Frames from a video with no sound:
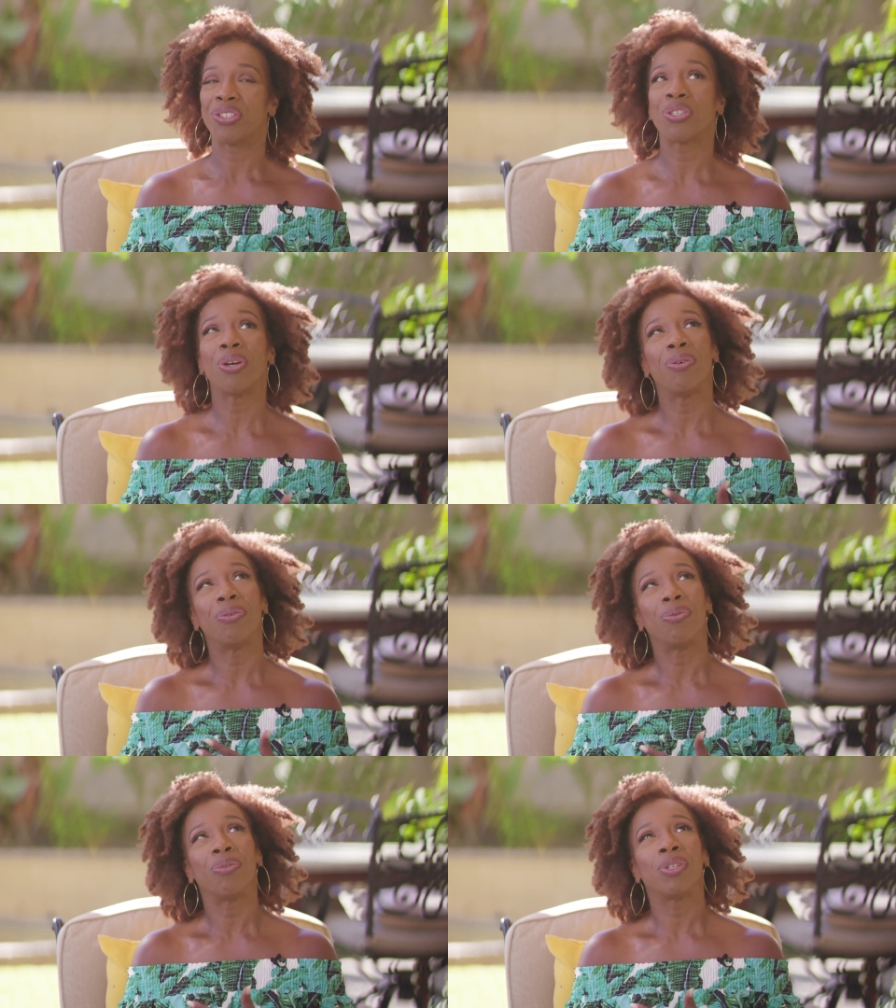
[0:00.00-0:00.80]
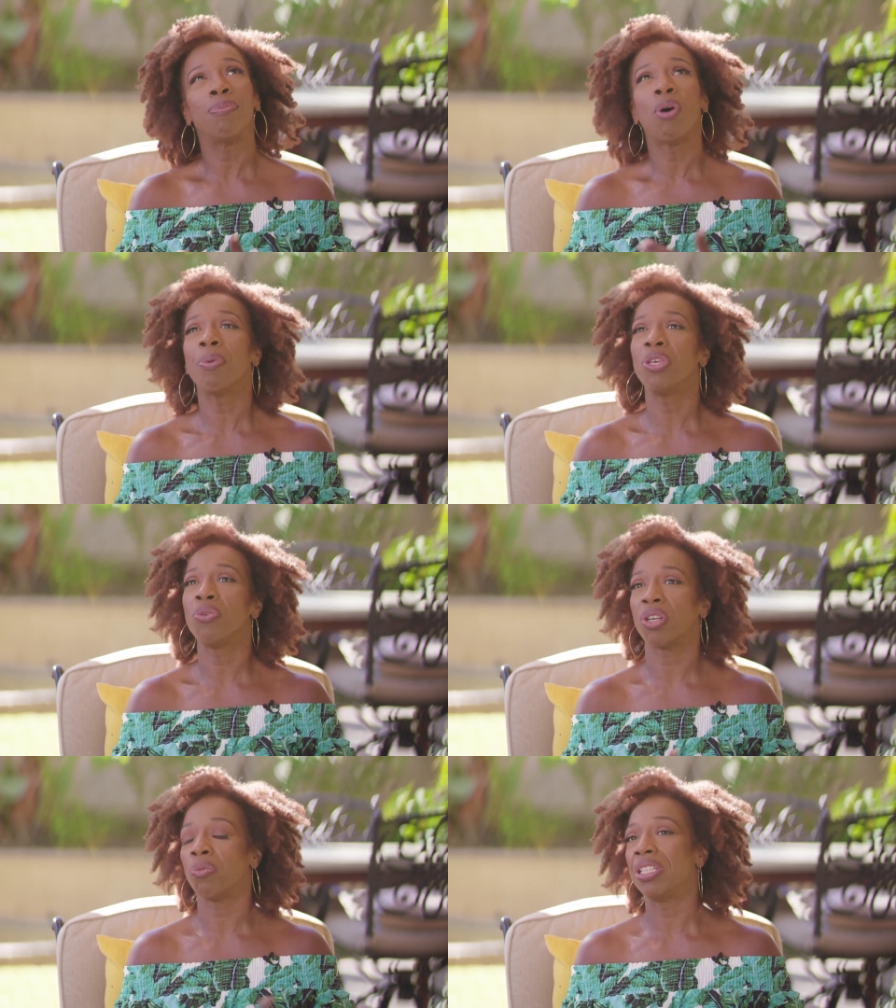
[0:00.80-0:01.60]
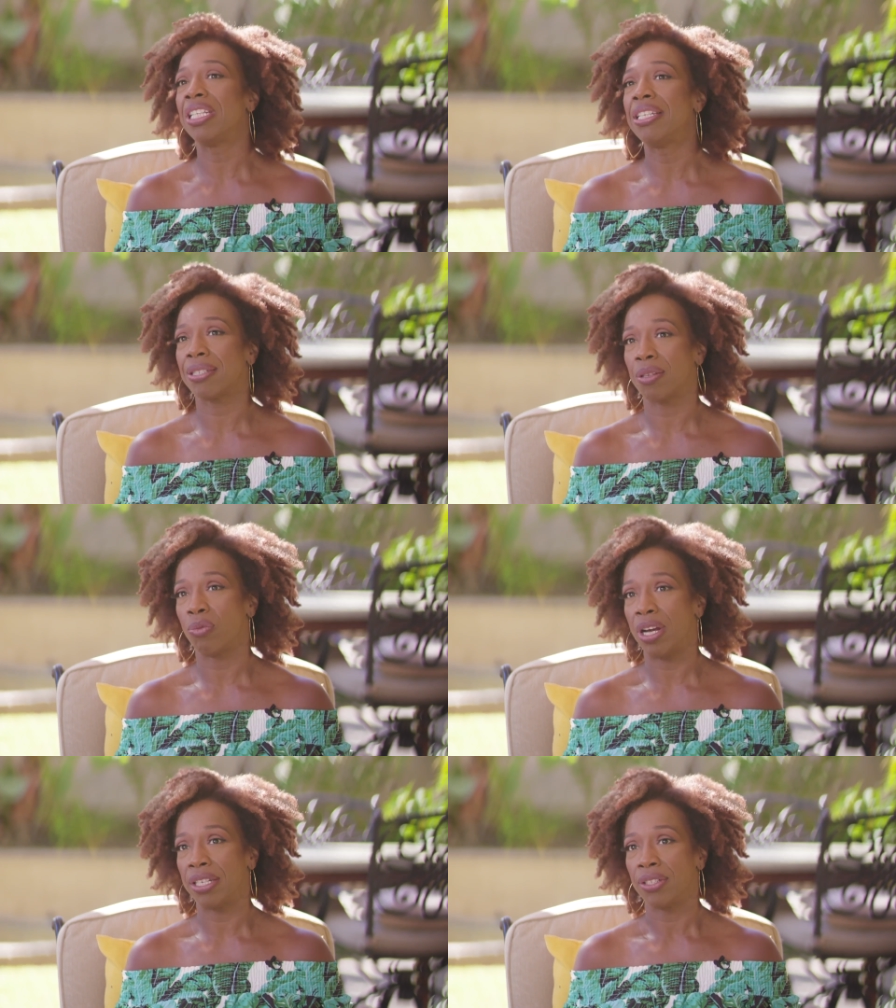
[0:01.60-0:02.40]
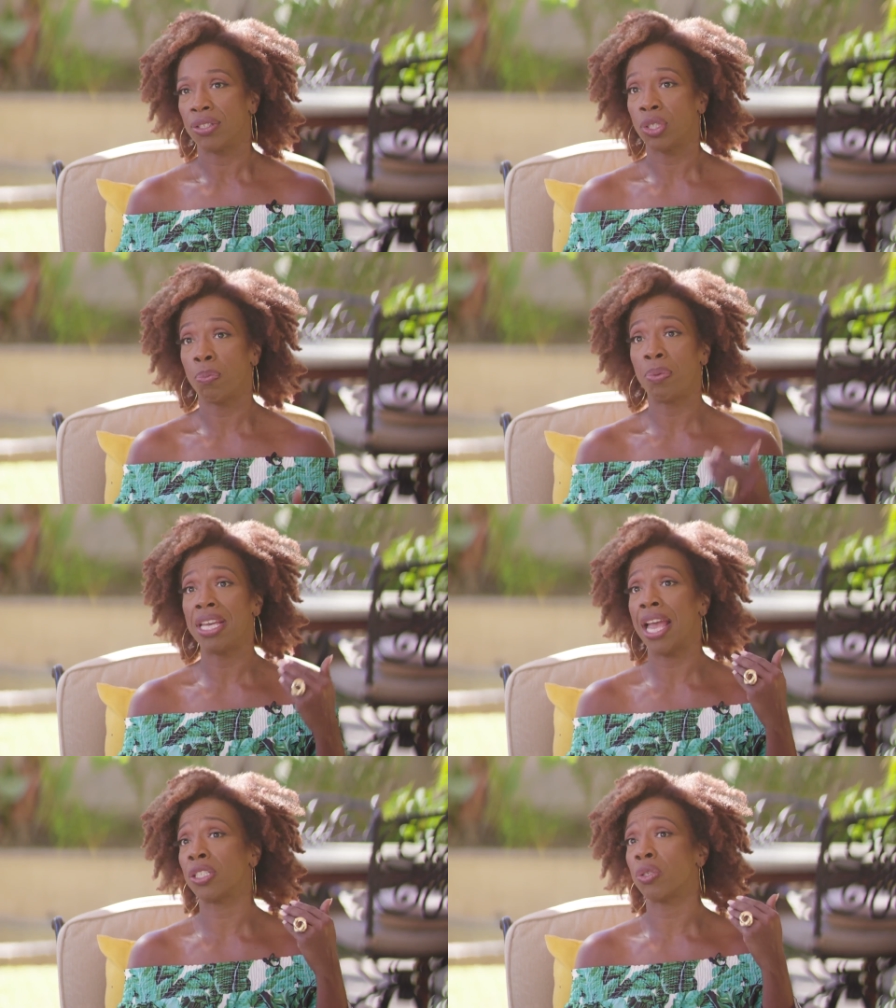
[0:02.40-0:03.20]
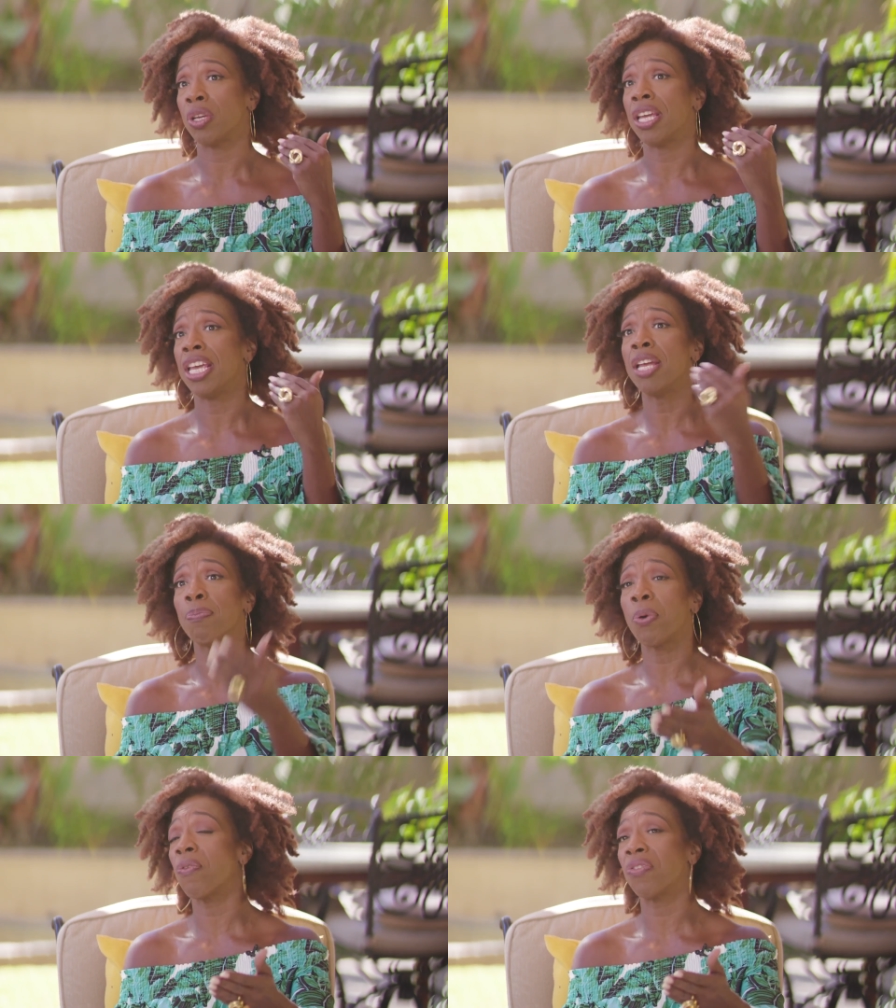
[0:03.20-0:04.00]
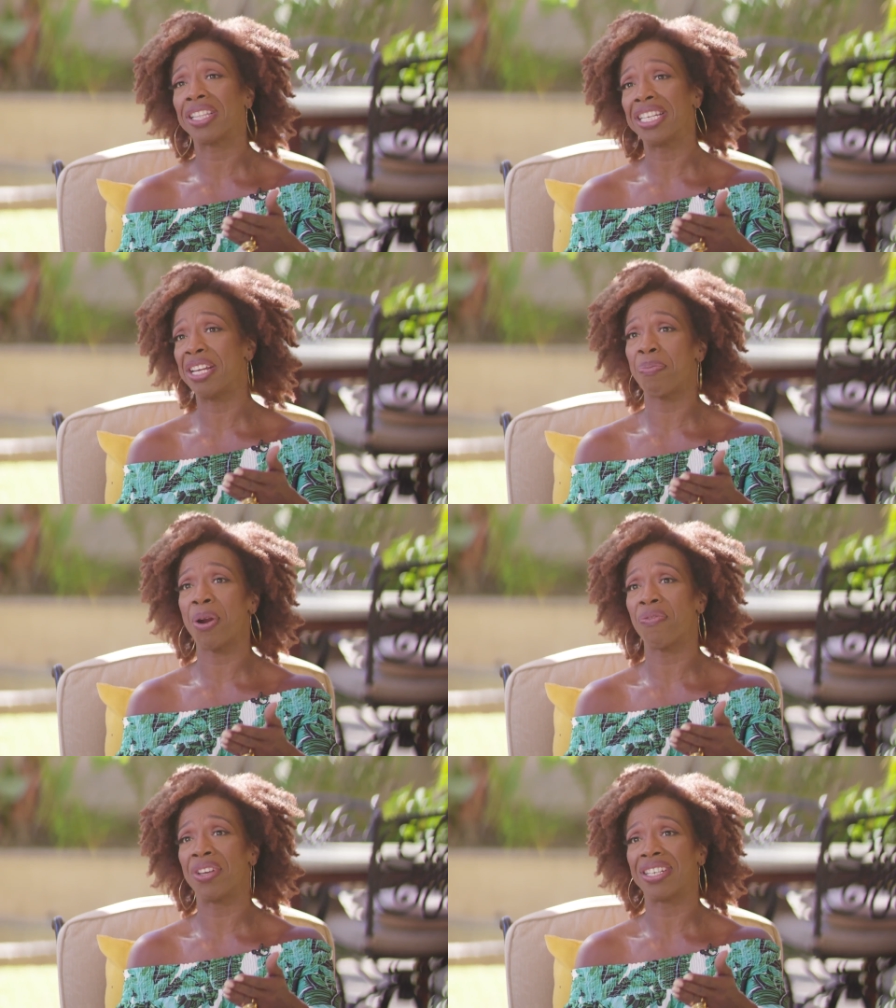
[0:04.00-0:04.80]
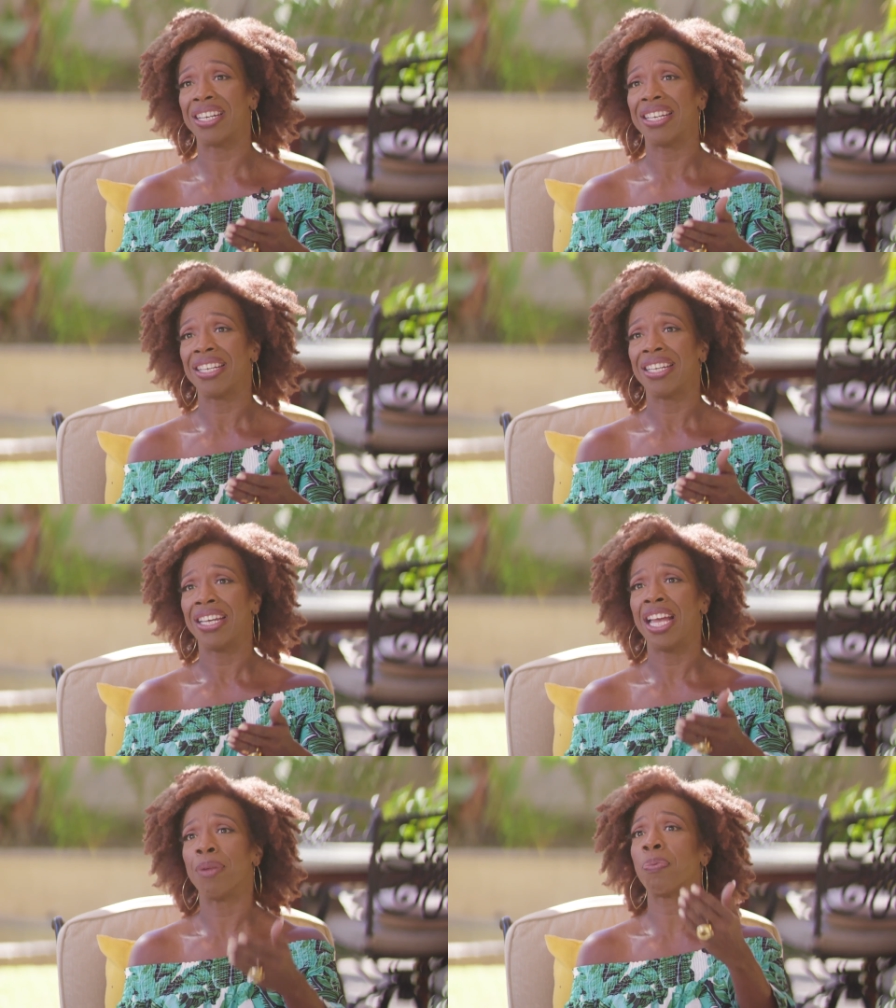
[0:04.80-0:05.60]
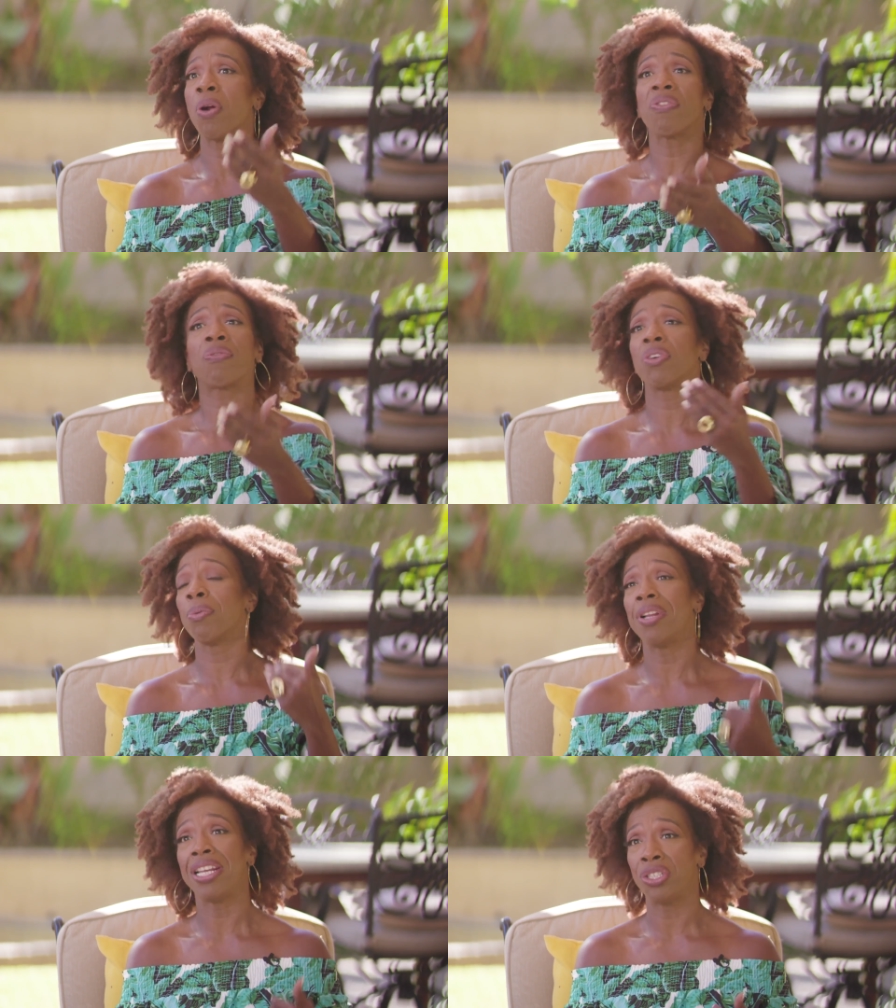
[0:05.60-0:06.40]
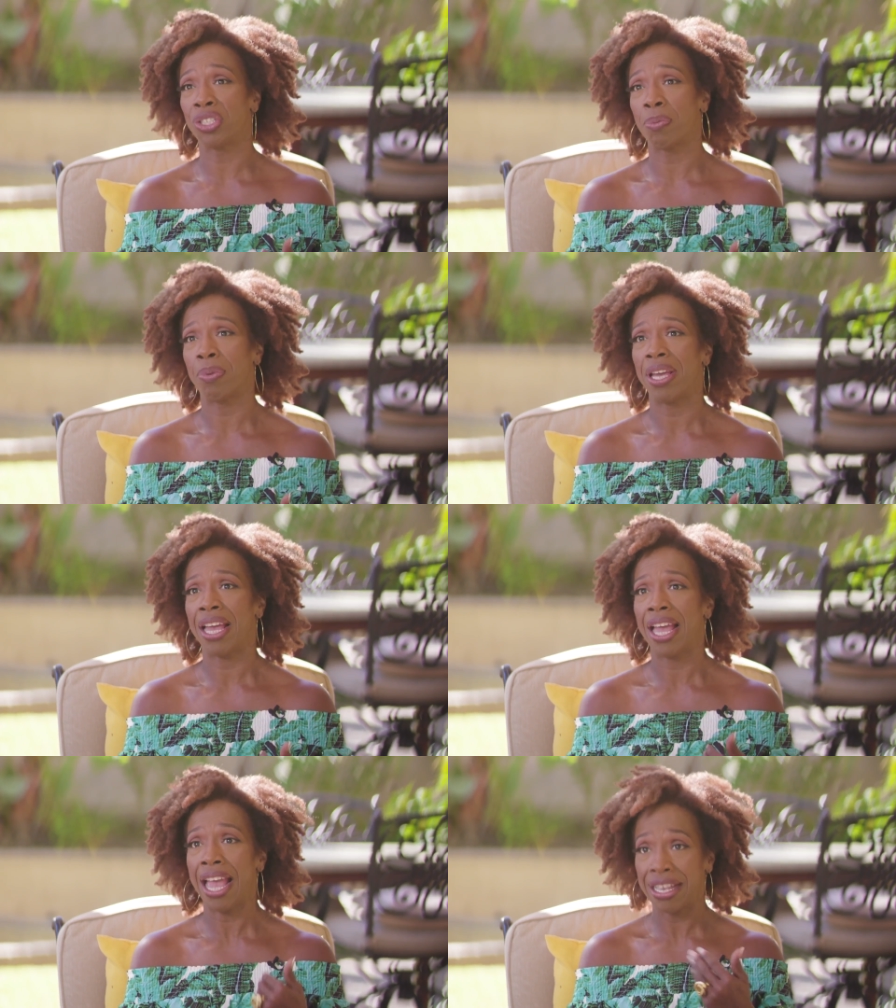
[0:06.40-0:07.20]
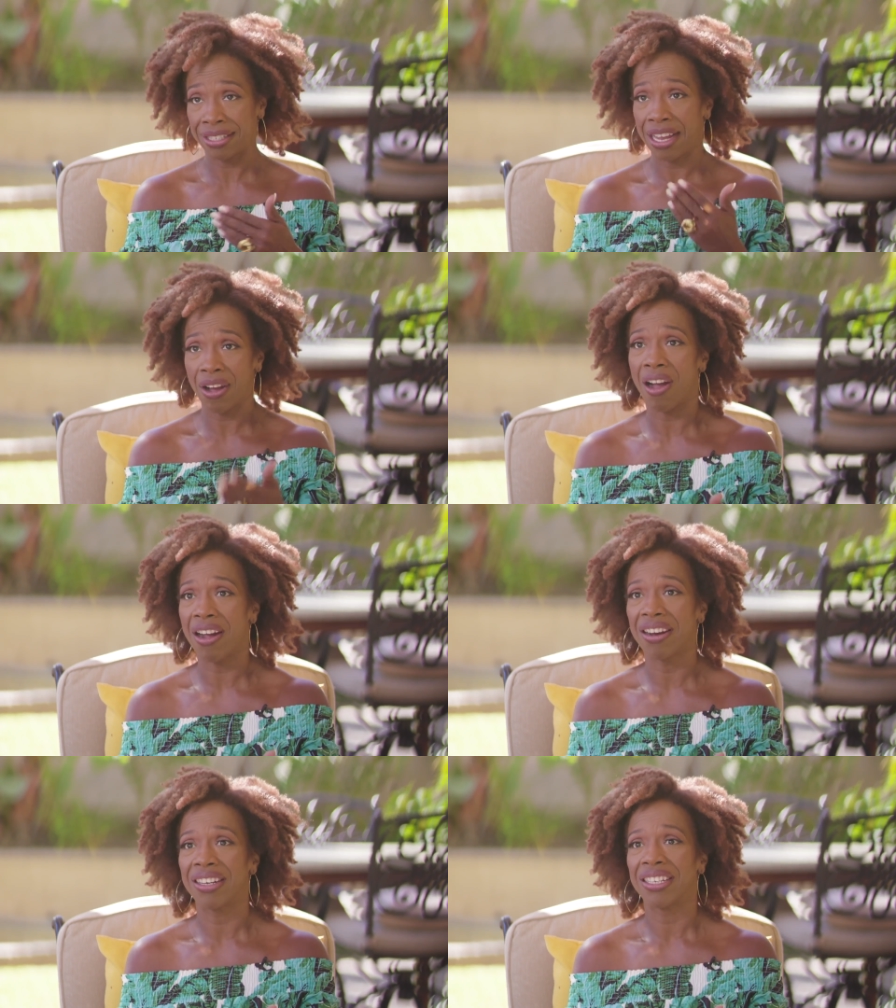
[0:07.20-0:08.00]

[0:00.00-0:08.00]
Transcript: So the moment you can release someone to be as imperfectly imperfect and perfect for the relationship as they are,